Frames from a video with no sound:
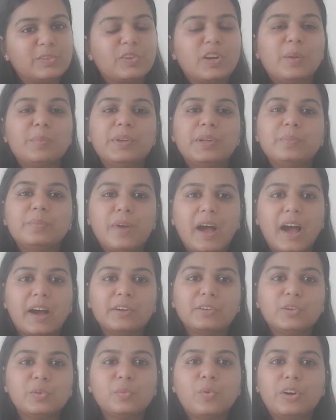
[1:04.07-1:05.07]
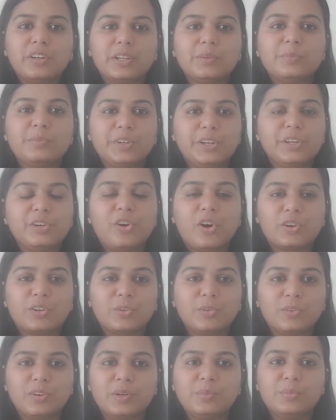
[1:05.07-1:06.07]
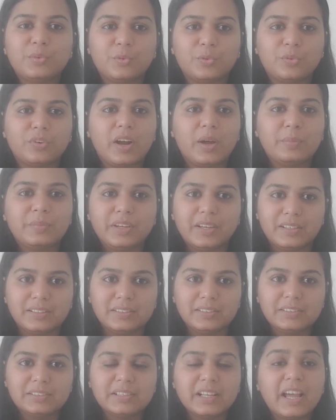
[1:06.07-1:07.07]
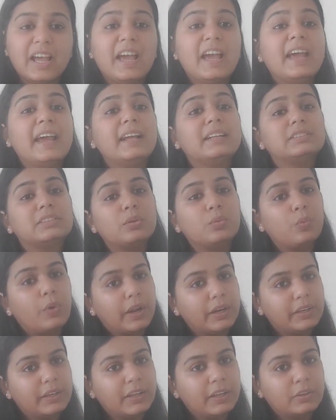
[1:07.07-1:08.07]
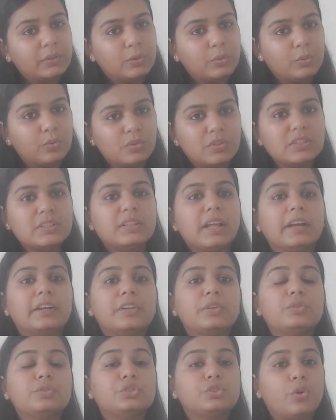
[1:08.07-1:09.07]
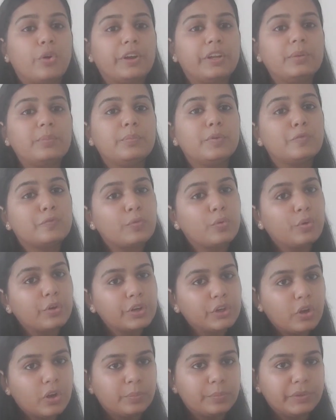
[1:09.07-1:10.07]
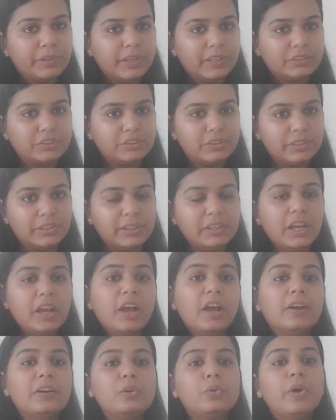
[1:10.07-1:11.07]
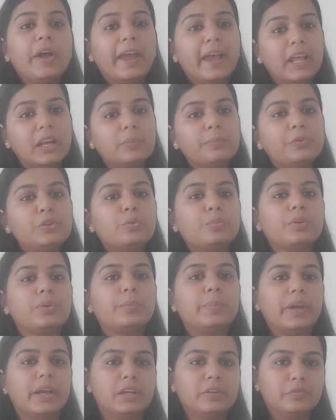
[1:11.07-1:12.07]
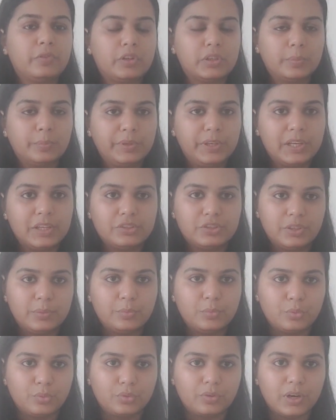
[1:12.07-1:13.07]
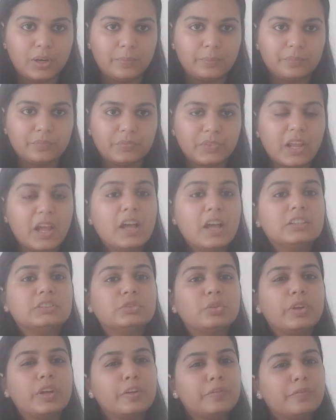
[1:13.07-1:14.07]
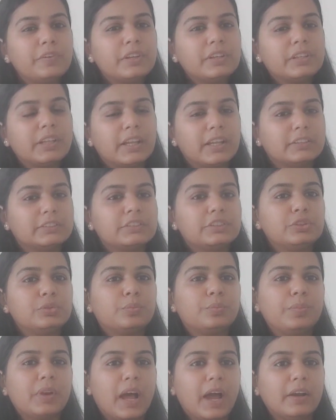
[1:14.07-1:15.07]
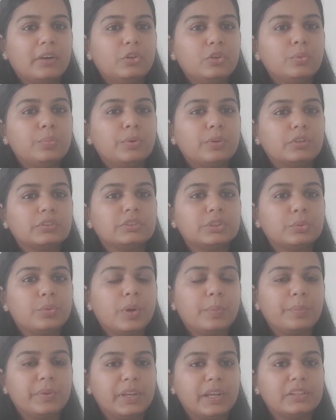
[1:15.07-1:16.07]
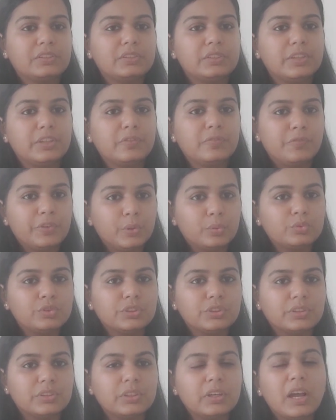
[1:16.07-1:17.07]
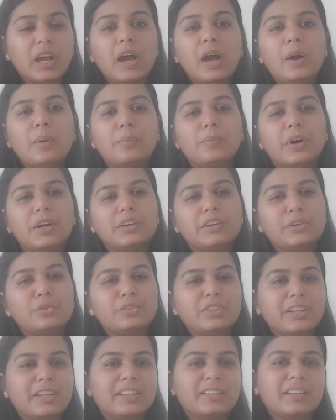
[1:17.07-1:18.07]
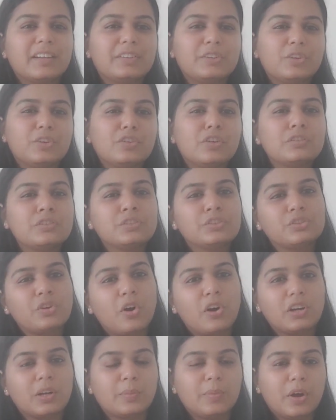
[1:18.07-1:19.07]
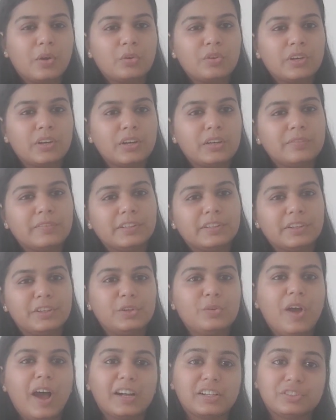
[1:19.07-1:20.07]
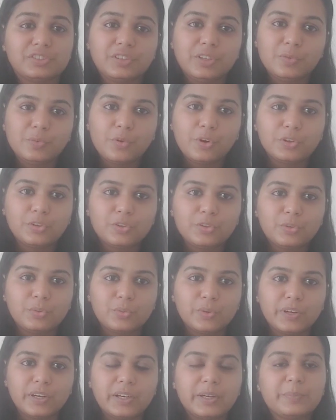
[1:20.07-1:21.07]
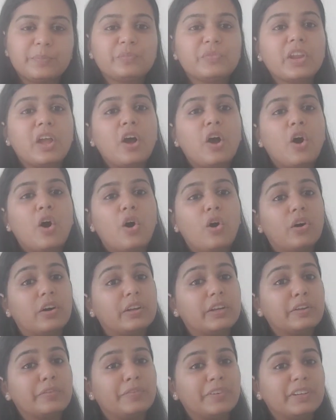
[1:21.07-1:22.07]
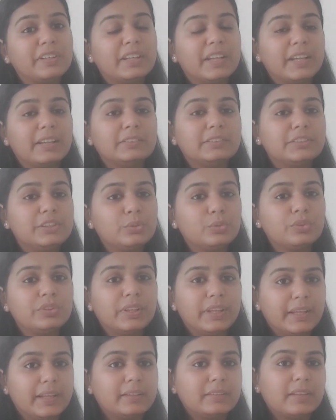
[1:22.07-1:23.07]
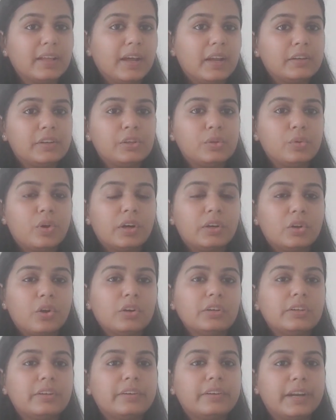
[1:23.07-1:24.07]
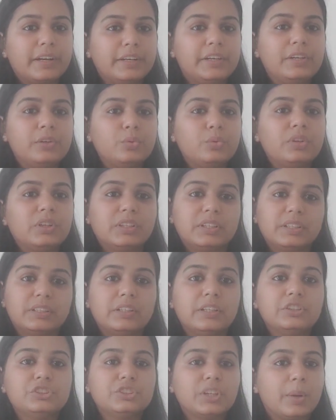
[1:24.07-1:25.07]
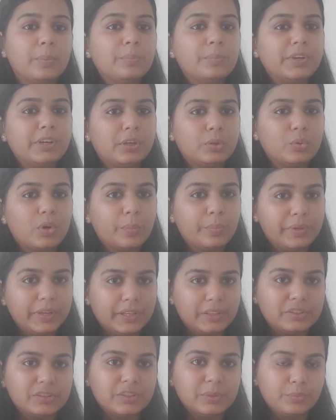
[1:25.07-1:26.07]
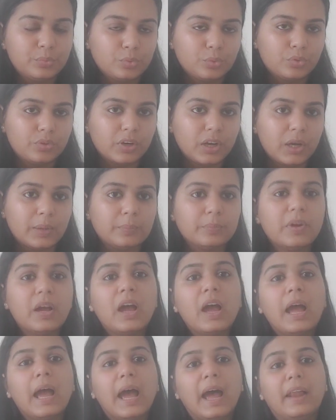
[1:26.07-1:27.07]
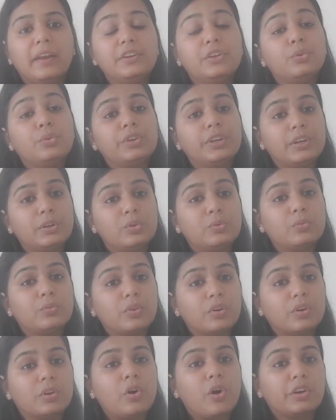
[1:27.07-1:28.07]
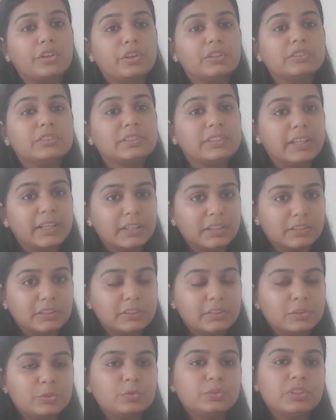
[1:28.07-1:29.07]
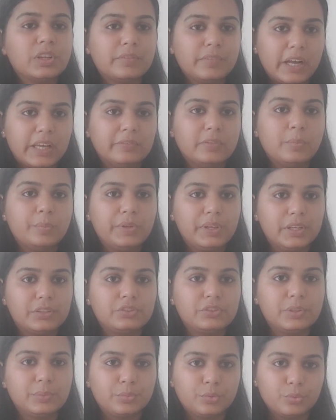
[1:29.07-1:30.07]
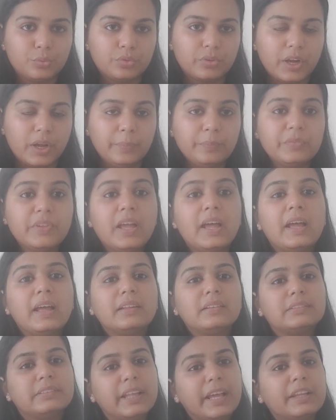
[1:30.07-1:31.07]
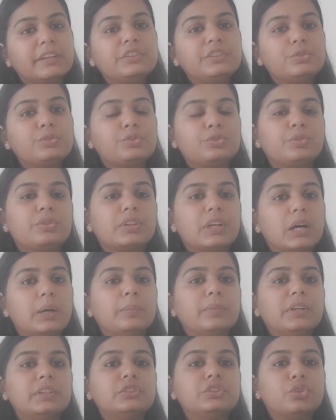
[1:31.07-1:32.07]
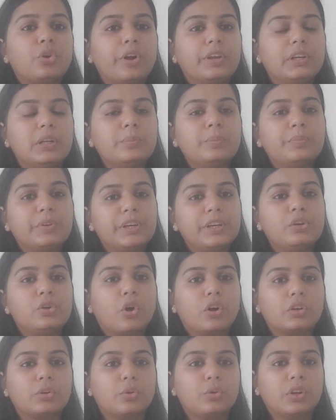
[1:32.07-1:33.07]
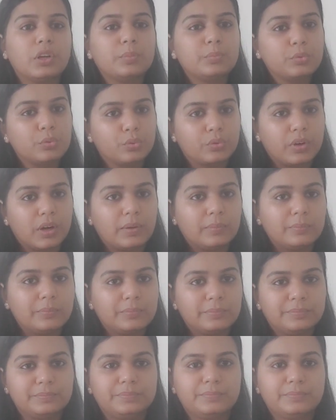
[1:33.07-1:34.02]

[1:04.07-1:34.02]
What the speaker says: so coming back to what a pre-doctoral program is, it's a one-year course that you join before your PhD to help you prepare for a PhD program. So if in case you plan to pursue a PhD in future, but you think that you're not sure about it, whether you actually want to do it, or if in case you think that you are not ready to directly jump into a PhD program and you need to work on your skills to survive a PhD program, then you should come and join a pre-doctoral program.